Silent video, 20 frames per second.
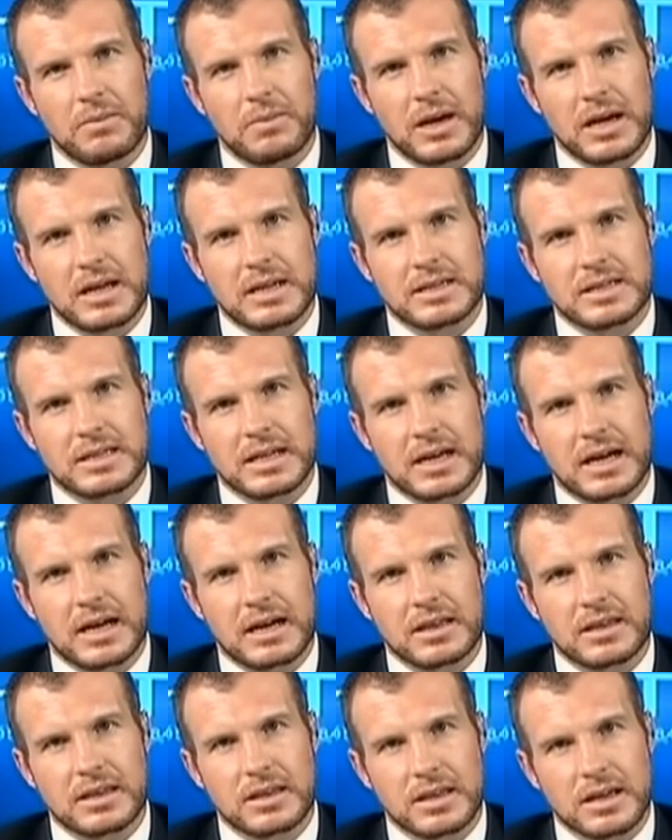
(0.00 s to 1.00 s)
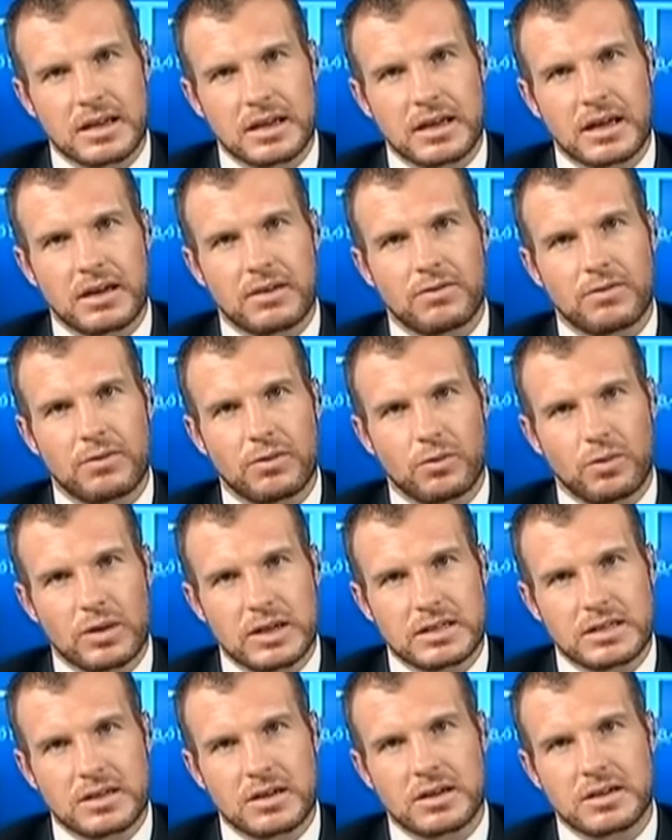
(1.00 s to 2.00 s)
But I think if we
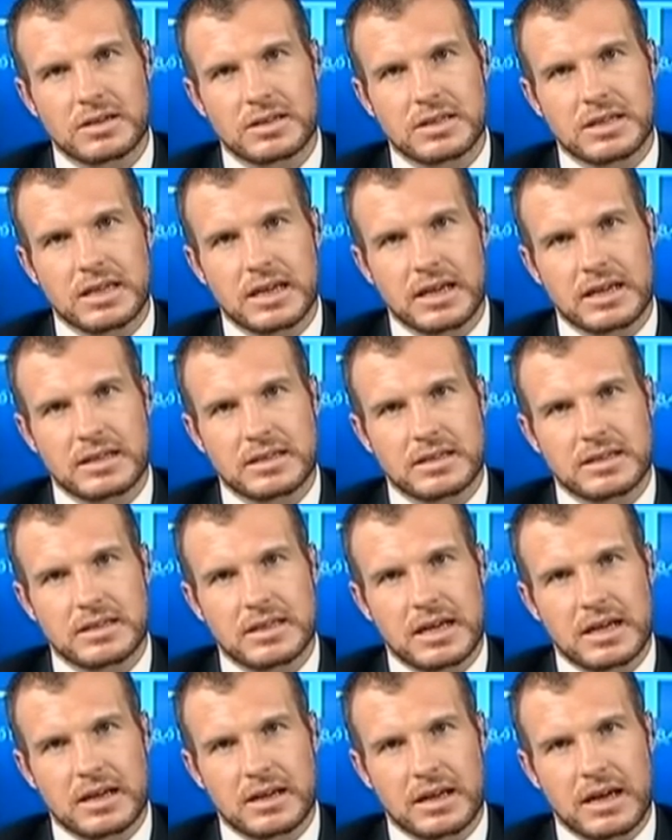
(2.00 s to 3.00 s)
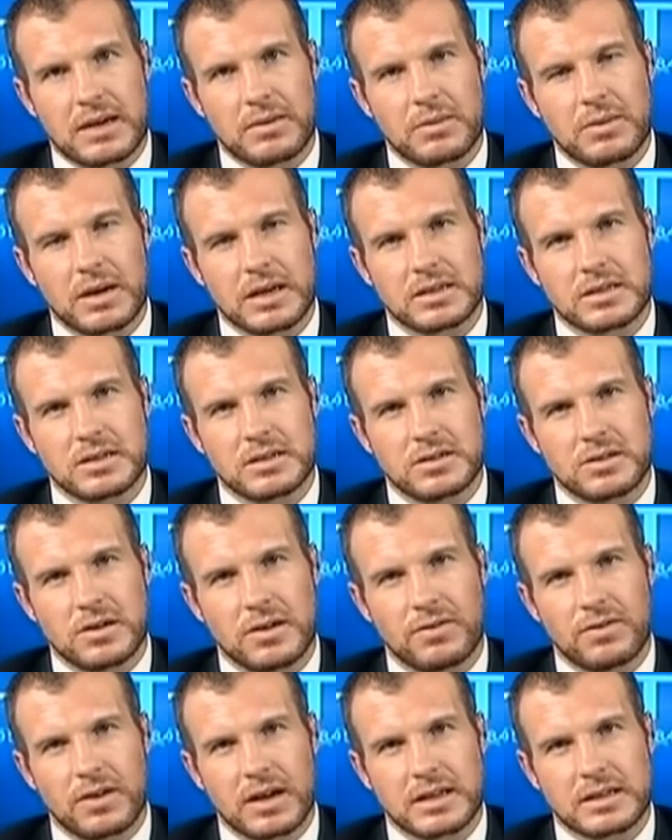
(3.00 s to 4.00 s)
start seeing, as I say, coming back to those three
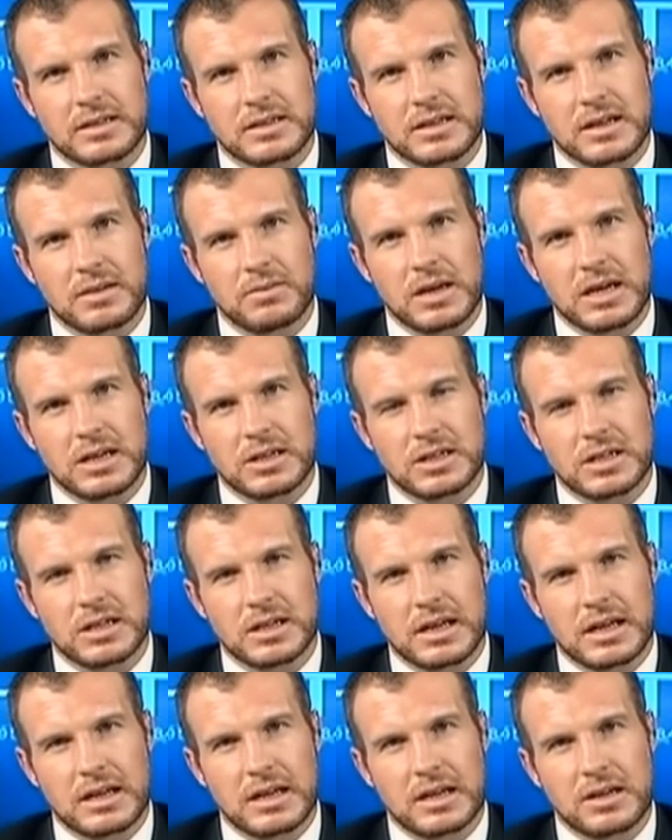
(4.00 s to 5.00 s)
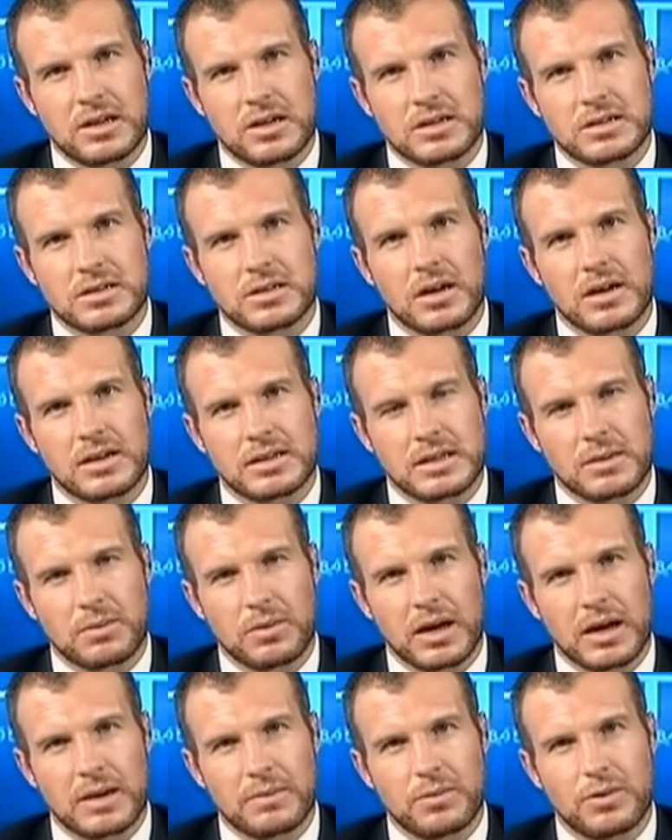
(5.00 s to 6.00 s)
factors I mentioned, and US dollar
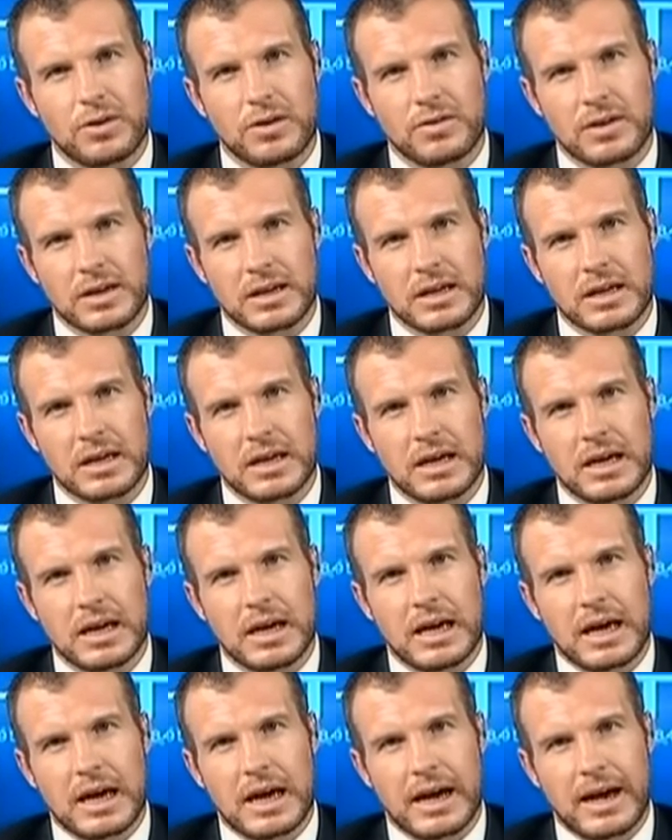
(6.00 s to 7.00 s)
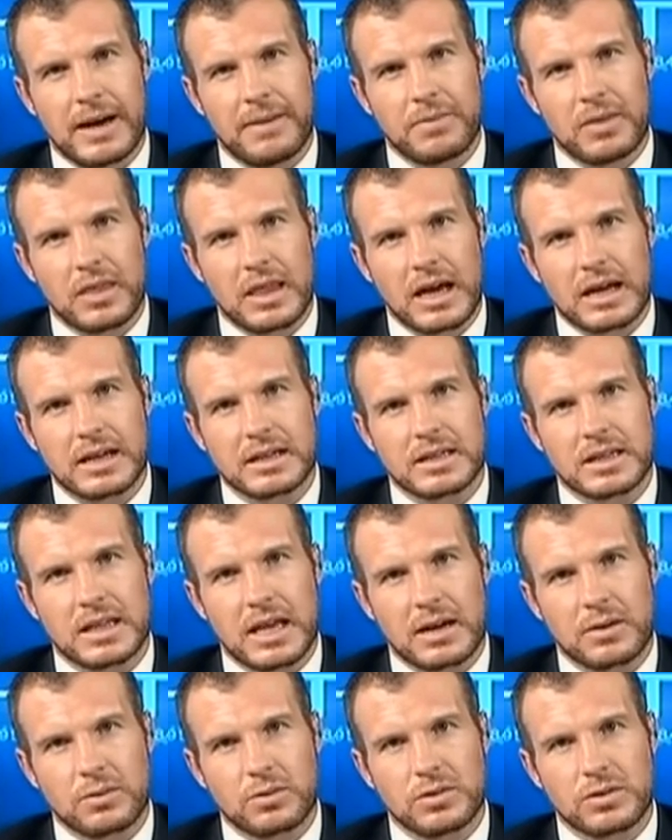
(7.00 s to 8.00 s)
supply improving,
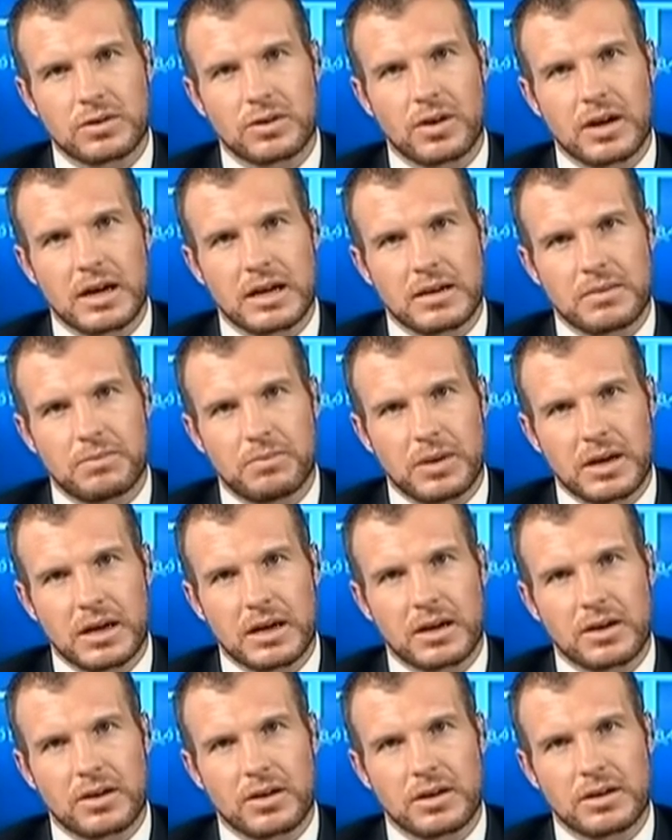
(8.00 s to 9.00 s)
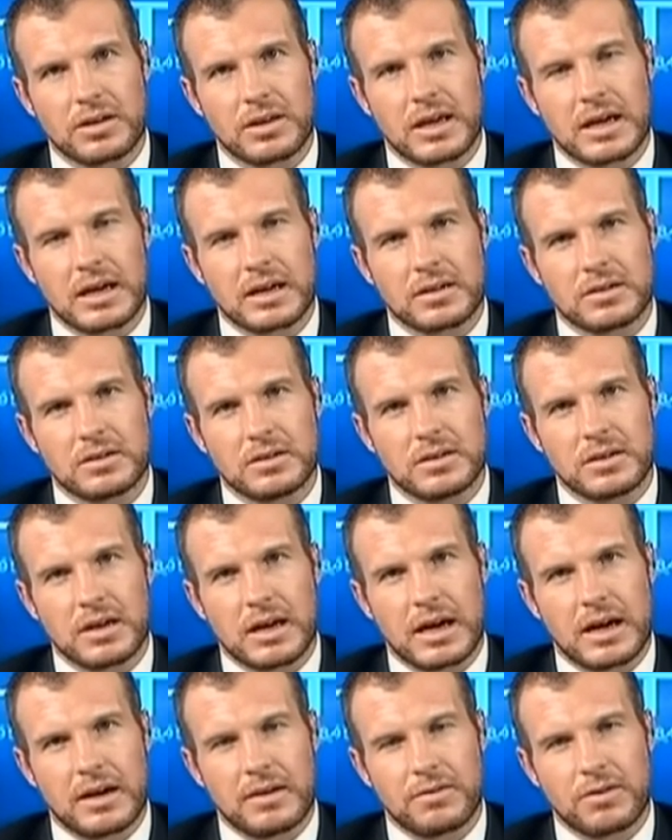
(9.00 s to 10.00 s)
that will create a big growth angle
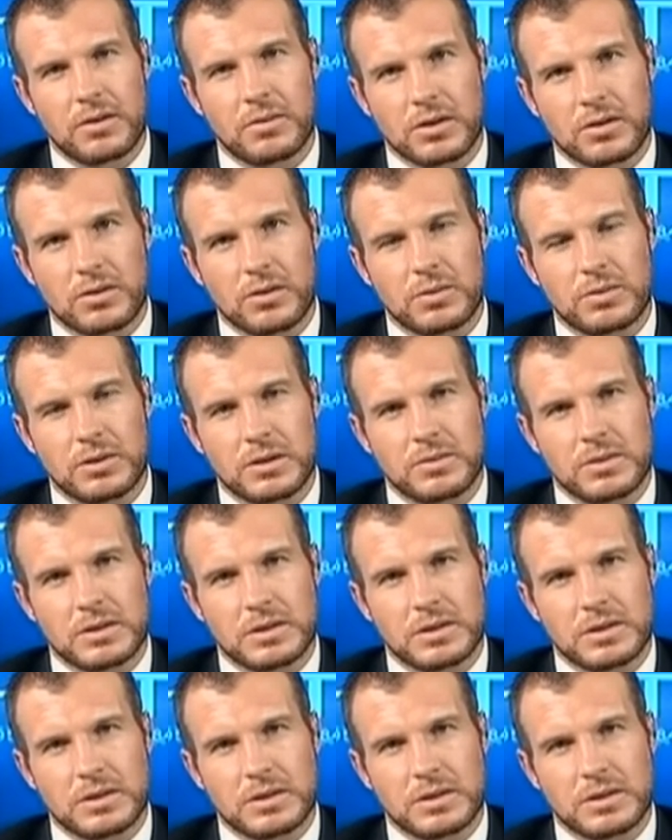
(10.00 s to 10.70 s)
from a corporate